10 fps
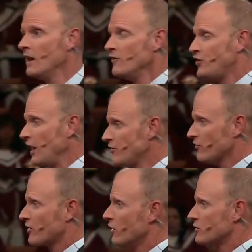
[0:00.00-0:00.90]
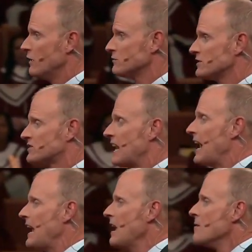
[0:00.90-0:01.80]
Jesus goes on to
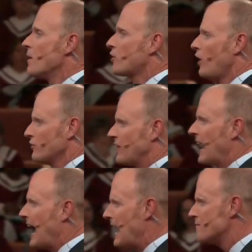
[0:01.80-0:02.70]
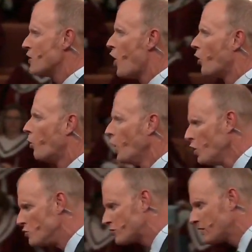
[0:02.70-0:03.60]
say, because they have no
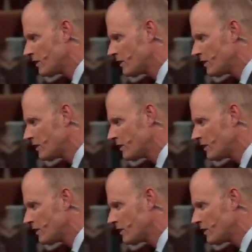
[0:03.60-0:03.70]
root.